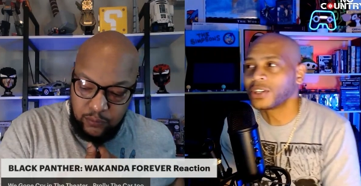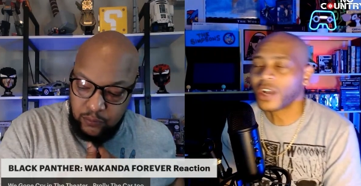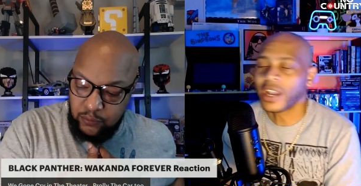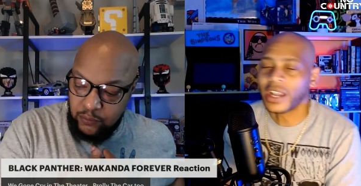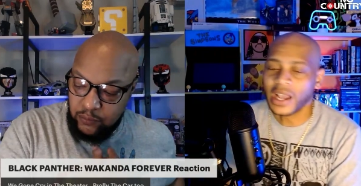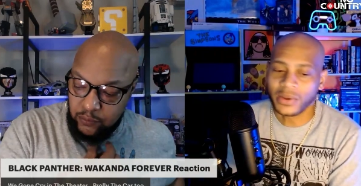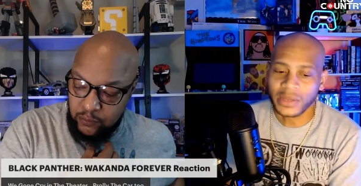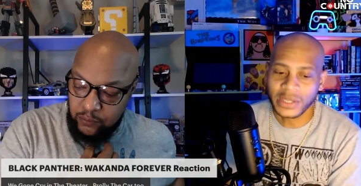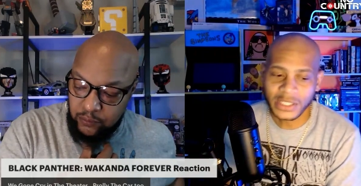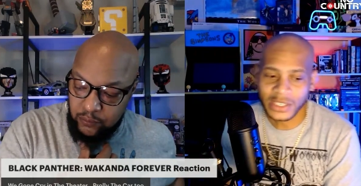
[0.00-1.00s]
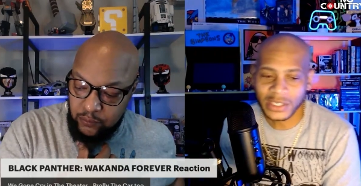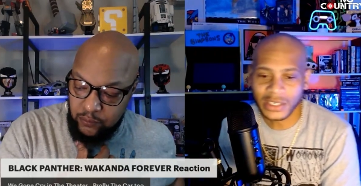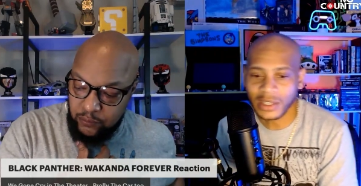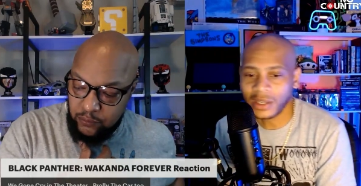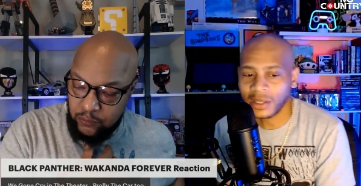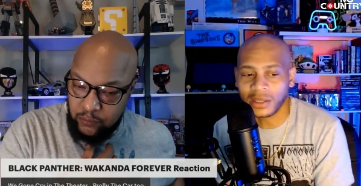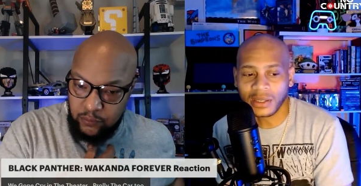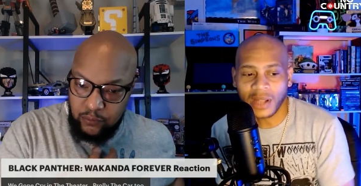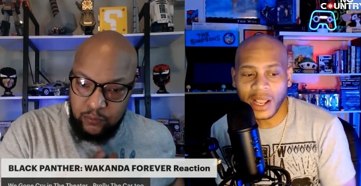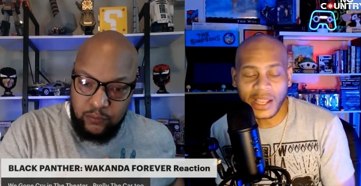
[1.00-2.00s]
Speaker 1: to drag it out. It's just,
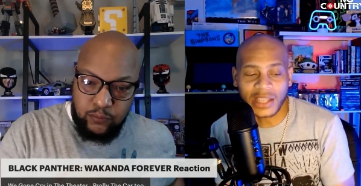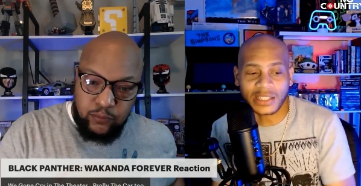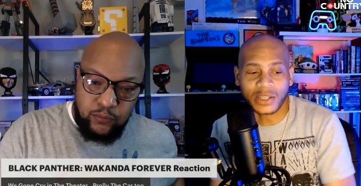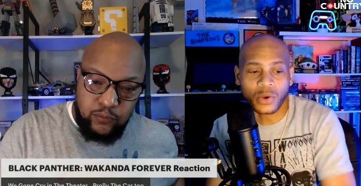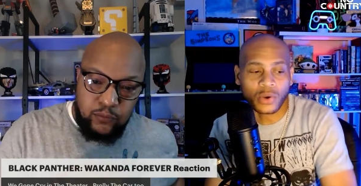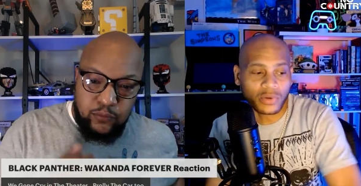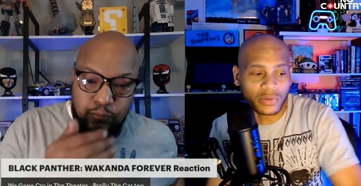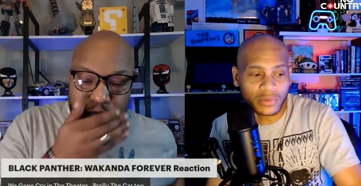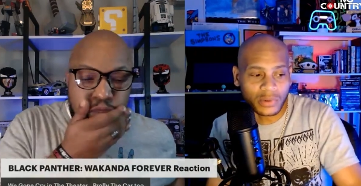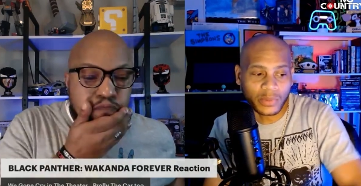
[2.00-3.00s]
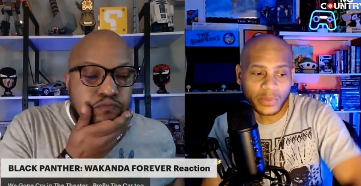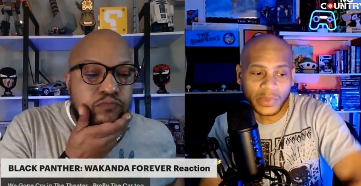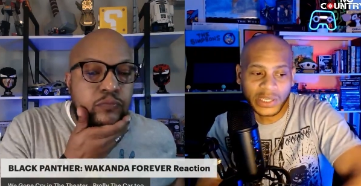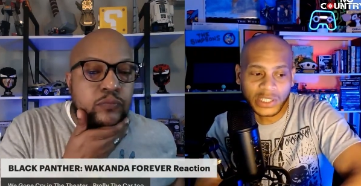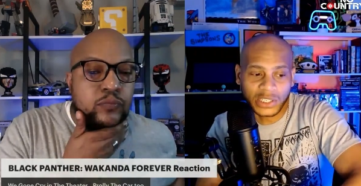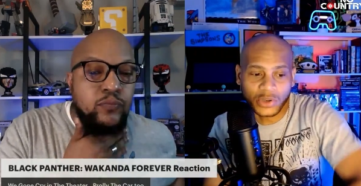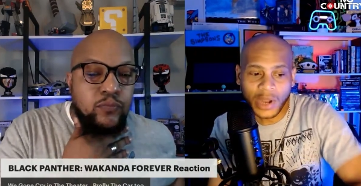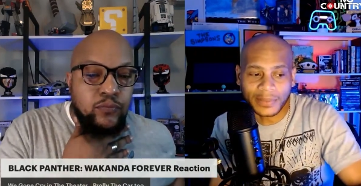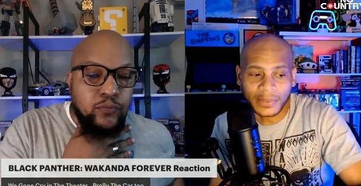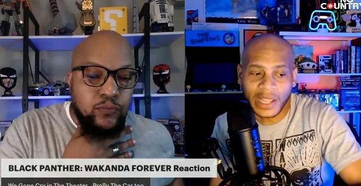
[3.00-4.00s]
uh, I guess the whole we could just
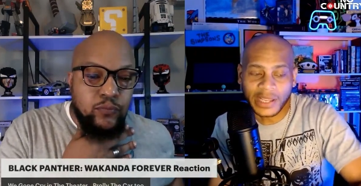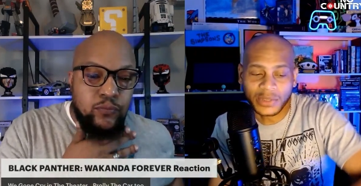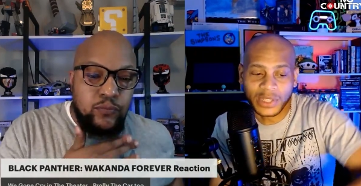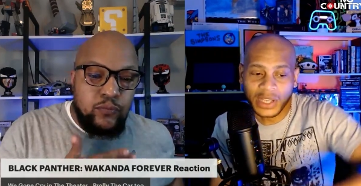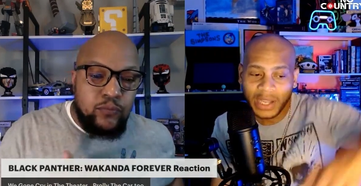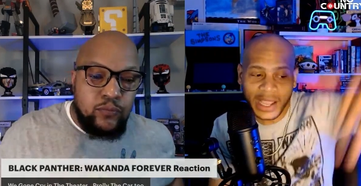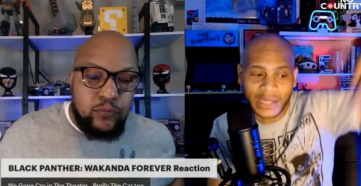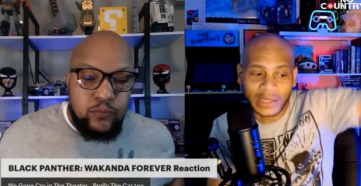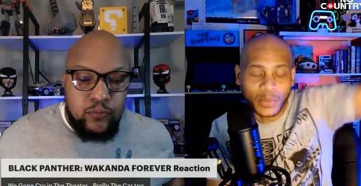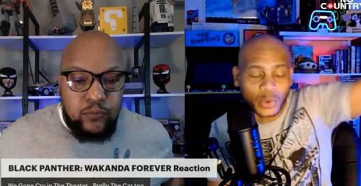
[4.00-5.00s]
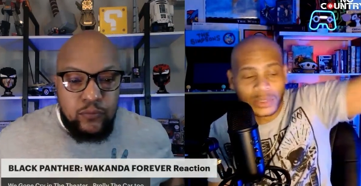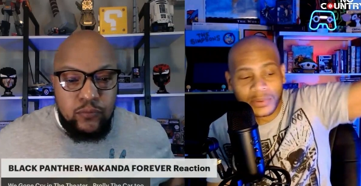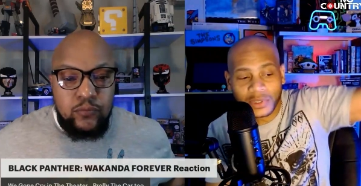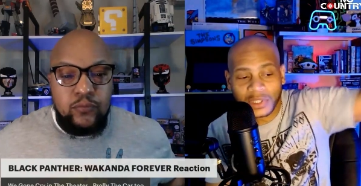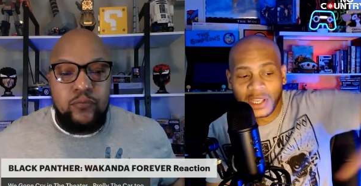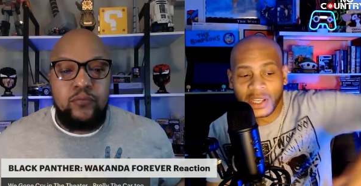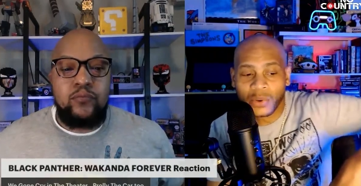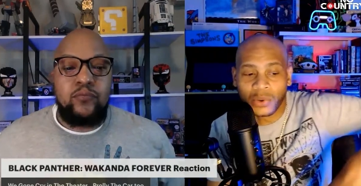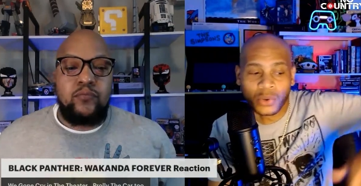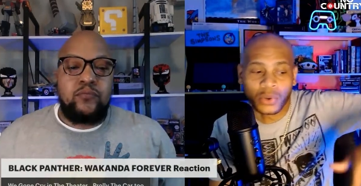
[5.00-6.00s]
drop, like you said, they got the multiverse thing
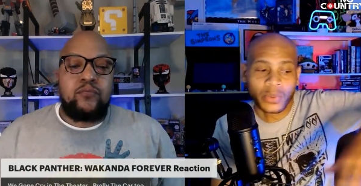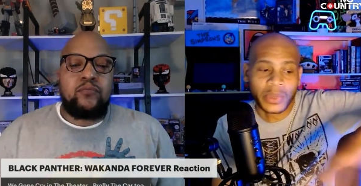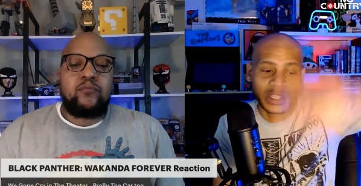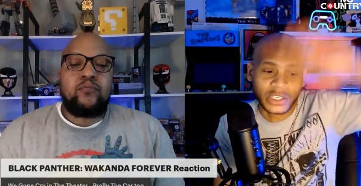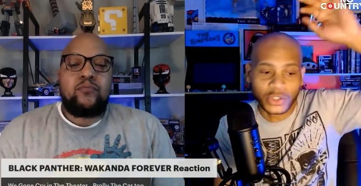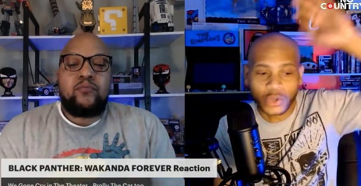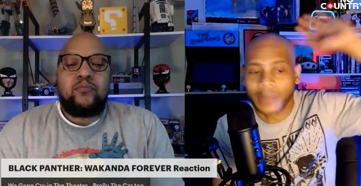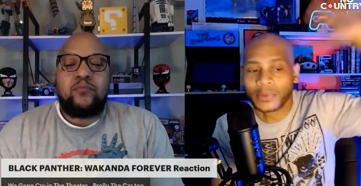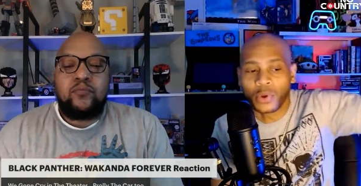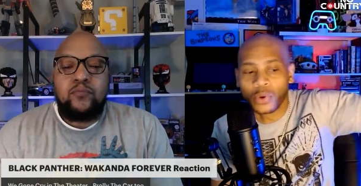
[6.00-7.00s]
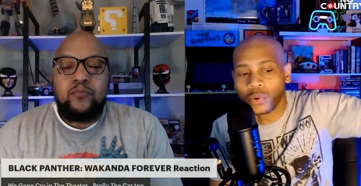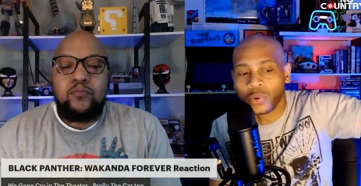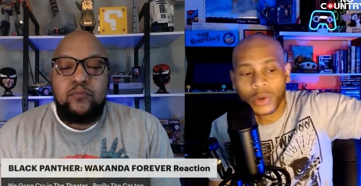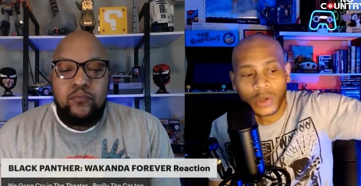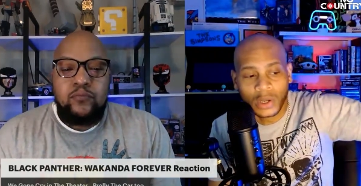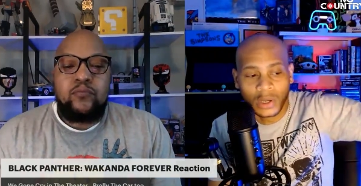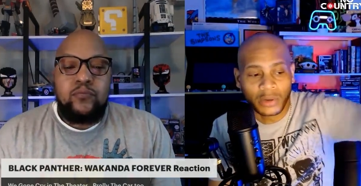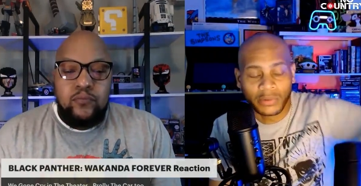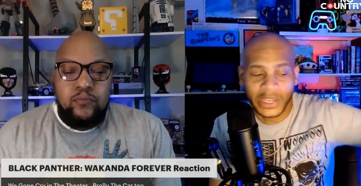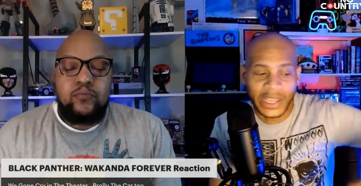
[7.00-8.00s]
going on. We could just drop the whole
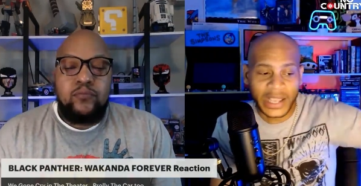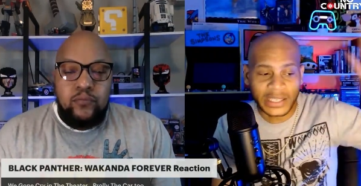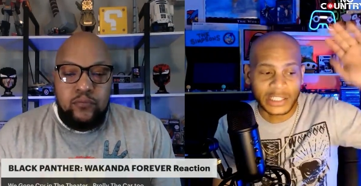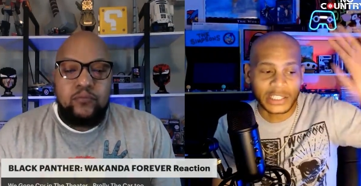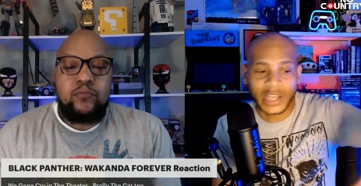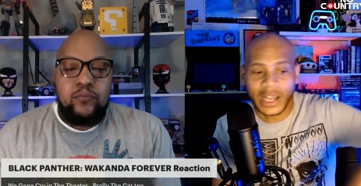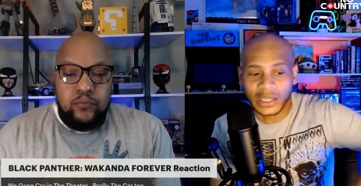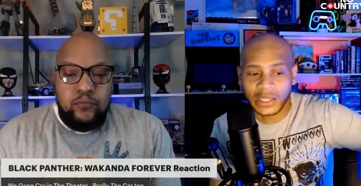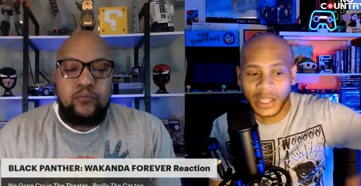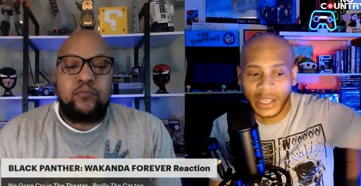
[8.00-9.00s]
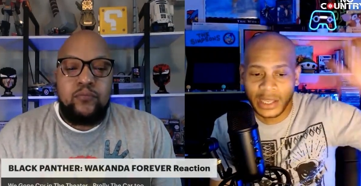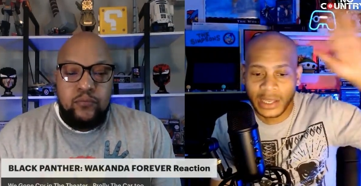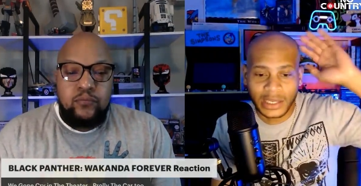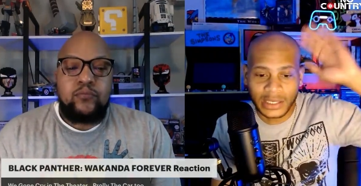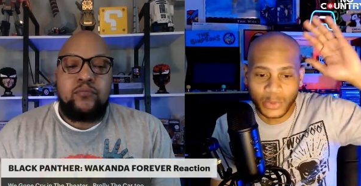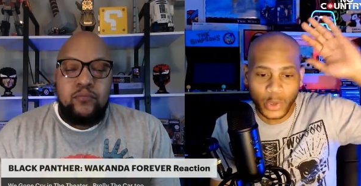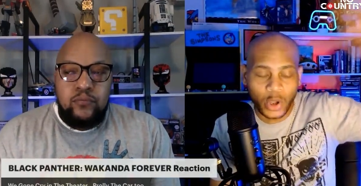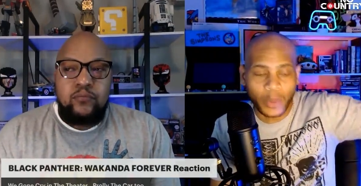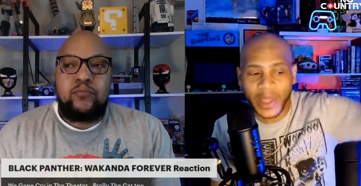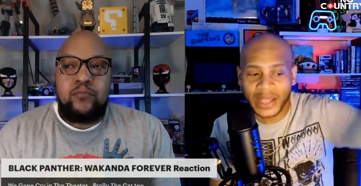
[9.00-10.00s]
recast T'Challa thing because we
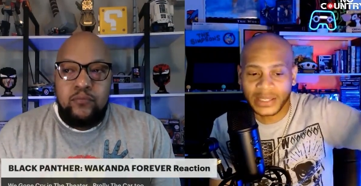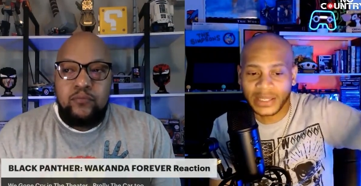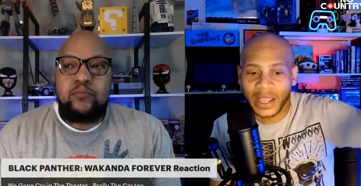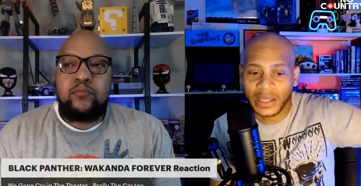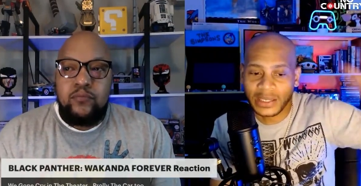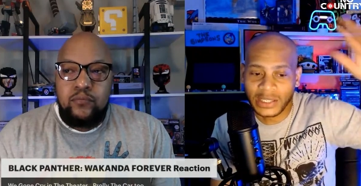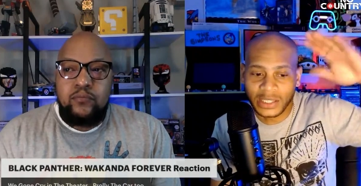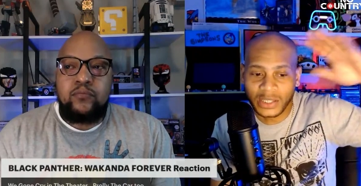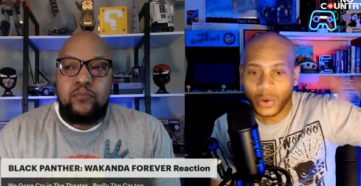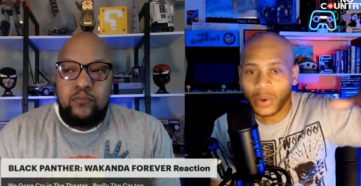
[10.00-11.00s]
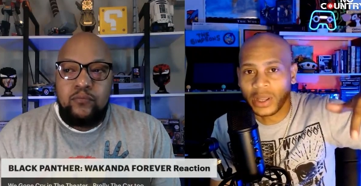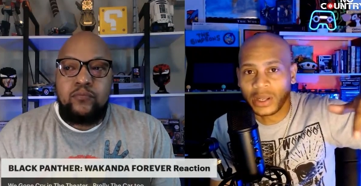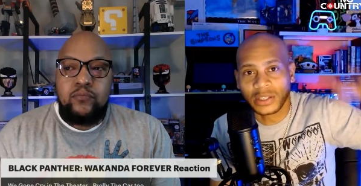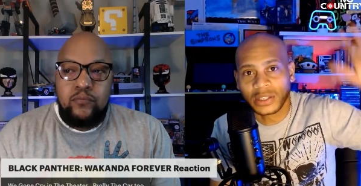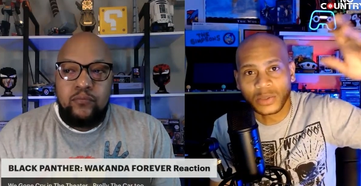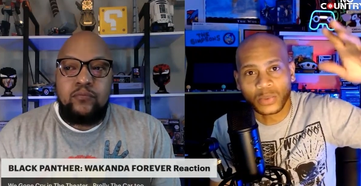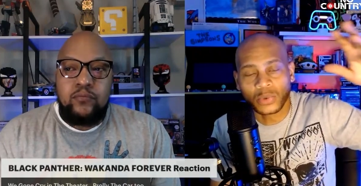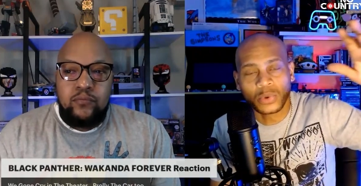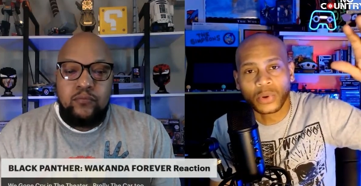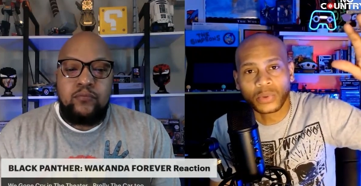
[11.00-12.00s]
all passed that and just go ahead and just
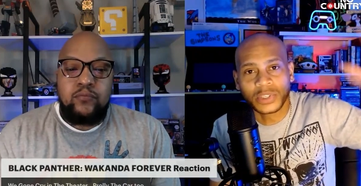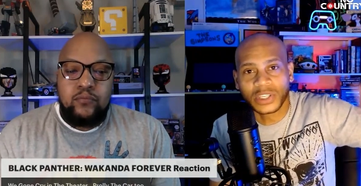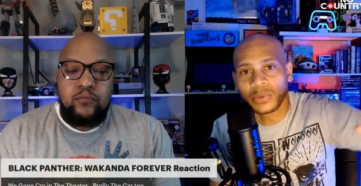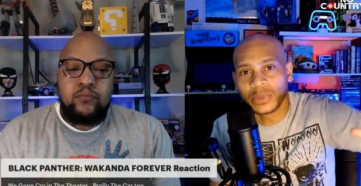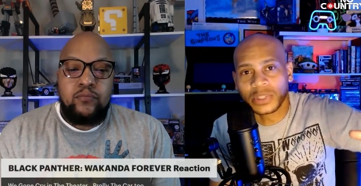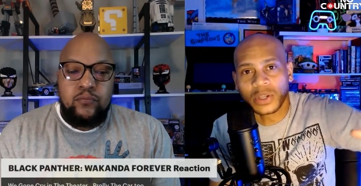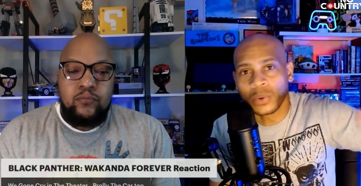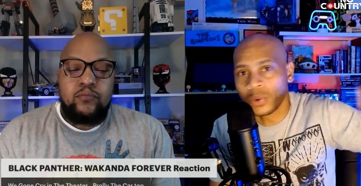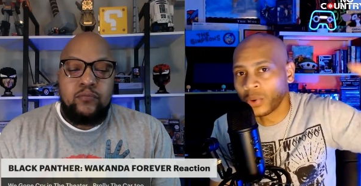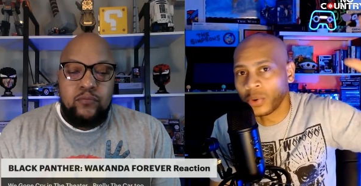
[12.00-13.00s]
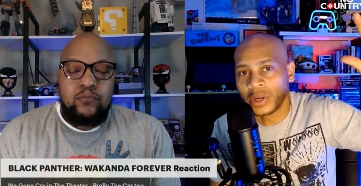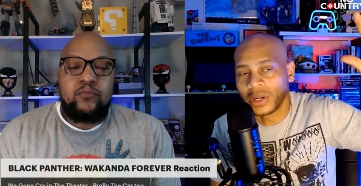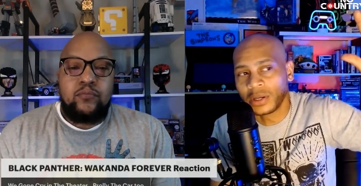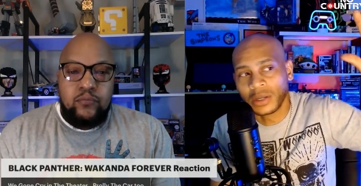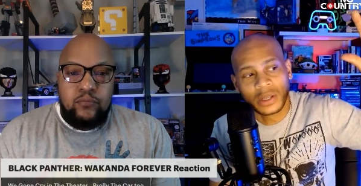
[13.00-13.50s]
you know see what's going on and